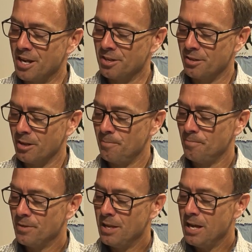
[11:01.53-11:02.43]
unto them.
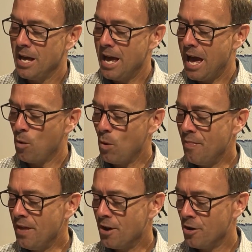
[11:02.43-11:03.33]
And
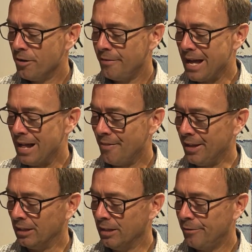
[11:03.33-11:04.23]
when they heard that,
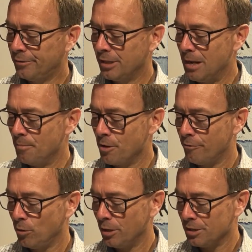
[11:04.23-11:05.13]
they lifted up their
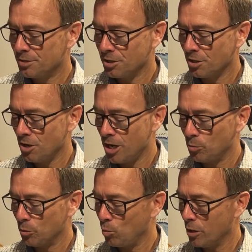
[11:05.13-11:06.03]
voice to
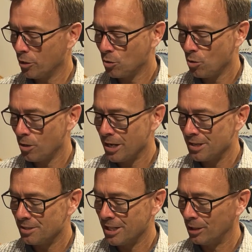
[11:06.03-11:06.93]
God with one accord
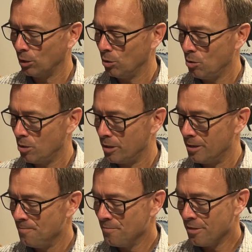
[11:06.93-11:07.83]
and said, Lord,
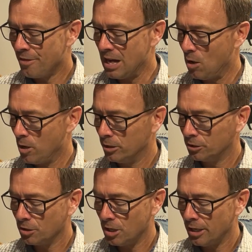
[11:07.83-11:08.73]
thou
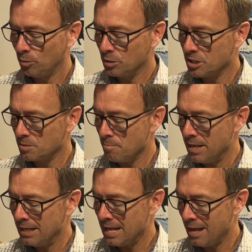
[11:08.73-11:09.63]
art God, which has
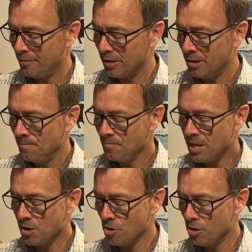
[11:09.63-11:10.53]
made heaven
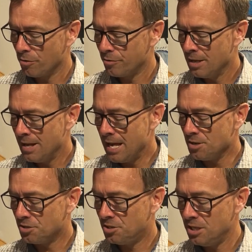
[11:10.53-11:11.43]
and earth
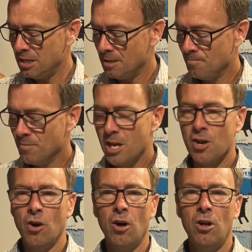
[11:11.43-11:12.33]
and sea
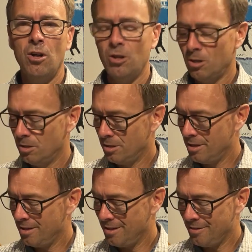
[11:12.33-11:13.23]
and all
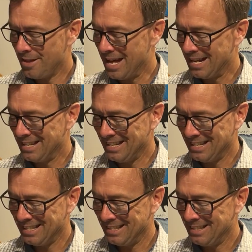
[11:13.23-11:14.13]
that
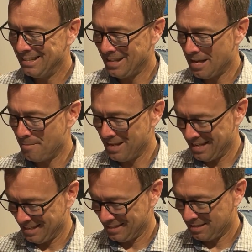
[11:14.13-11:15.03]
in them
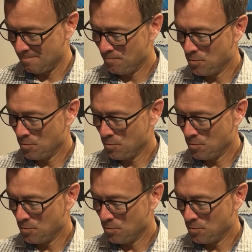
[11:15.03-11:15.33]
is,